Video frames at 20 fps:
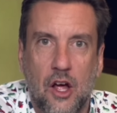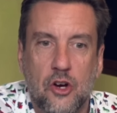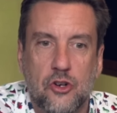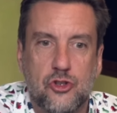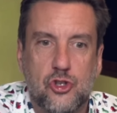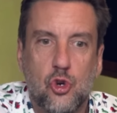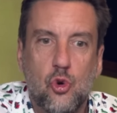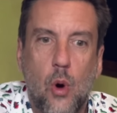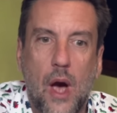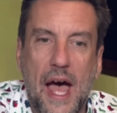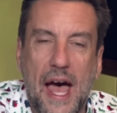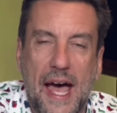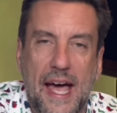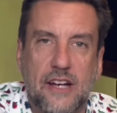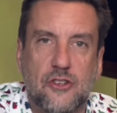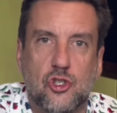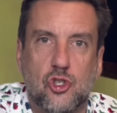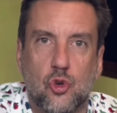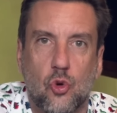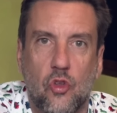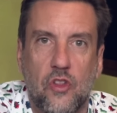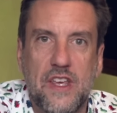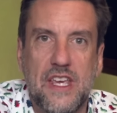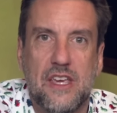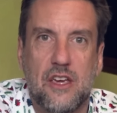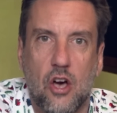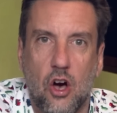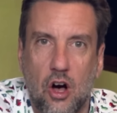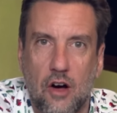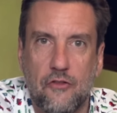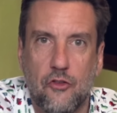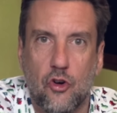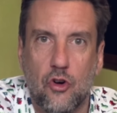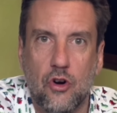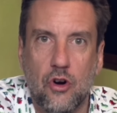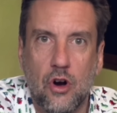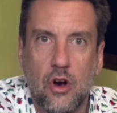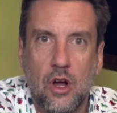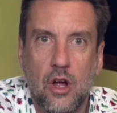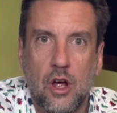to actually
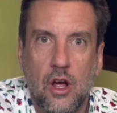cover